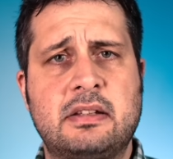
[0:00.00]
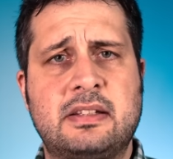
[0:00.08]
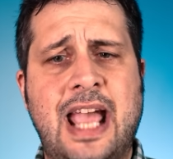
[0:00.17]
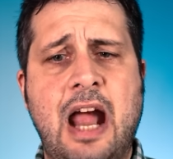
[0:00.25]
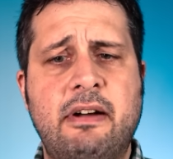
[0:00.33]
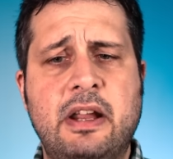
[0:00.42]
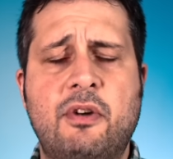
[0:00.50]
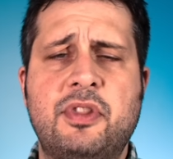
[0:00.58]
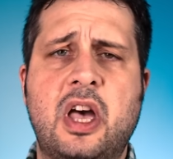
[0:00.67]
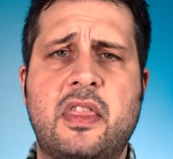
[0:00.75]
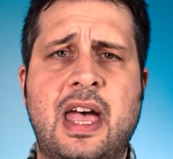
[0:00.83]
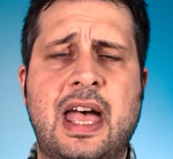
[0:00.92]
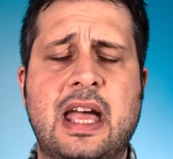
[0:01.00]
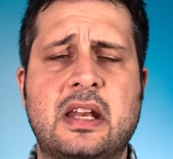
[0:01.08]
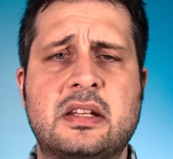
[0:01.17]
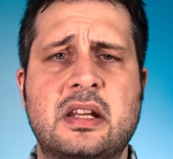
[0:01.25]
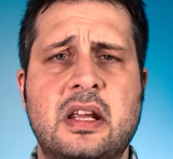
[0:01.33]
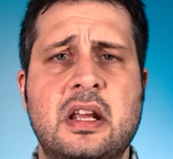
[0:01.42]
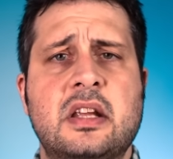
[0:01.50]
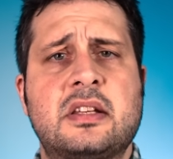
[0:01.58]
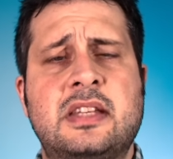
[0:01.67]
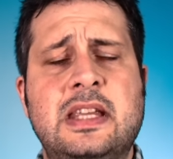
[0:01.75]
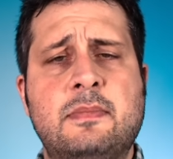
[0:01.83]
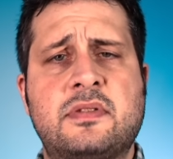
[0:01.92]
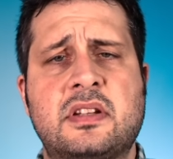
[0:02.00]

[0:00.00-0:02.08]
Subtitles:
Gary, on the other hand, seems